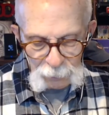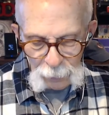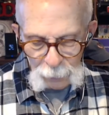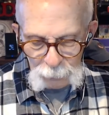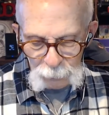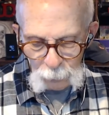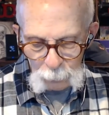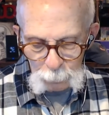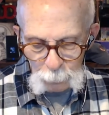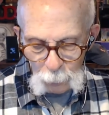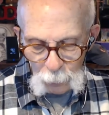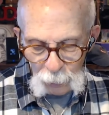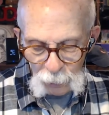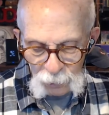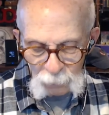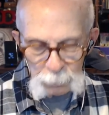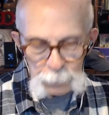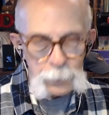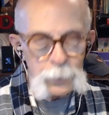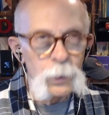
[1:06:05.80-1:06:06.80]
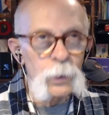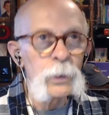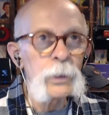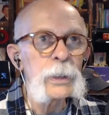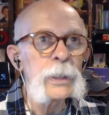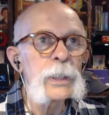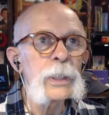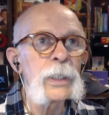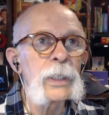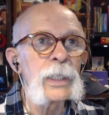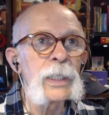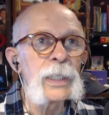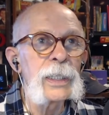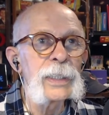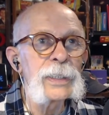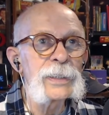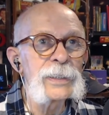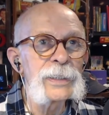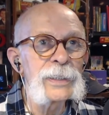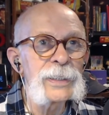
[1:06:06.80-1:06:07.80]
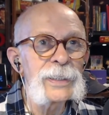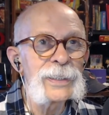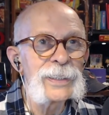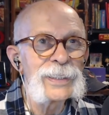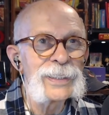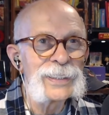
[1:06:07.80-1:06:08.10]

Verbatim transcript: life on Mars, but only on.